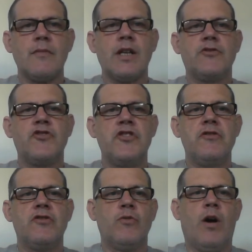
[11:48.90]

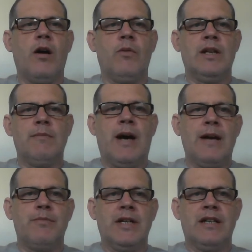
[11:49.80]
Choose what? Well, it
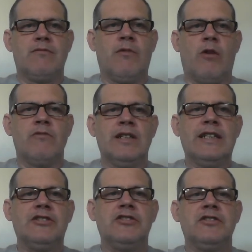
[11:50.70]
might be what
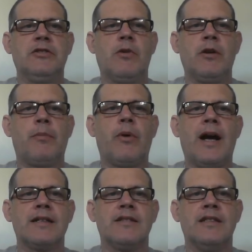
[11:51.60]
religion you want to
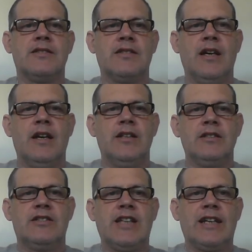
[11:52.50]
practice,
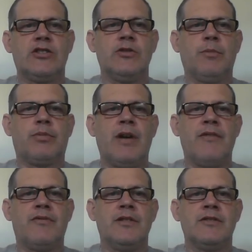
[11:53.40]
your sexual
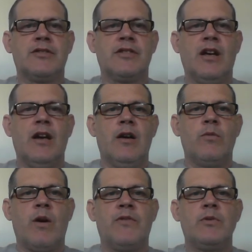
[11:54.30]
preference,
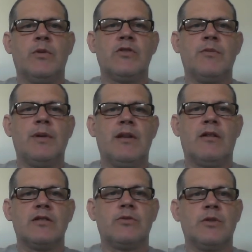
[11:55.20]
whether you want to
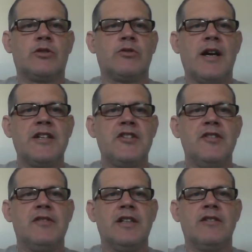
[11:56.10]
belong to a trade
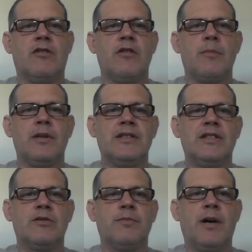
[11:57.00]
union or a
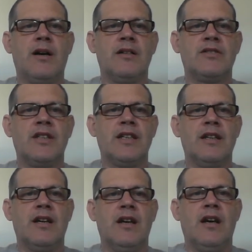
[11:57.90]
political party,
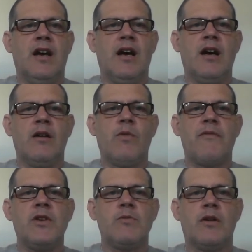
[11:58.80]

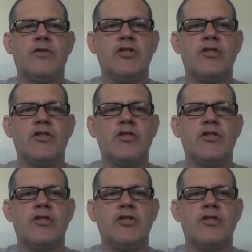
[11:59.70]
whether you want to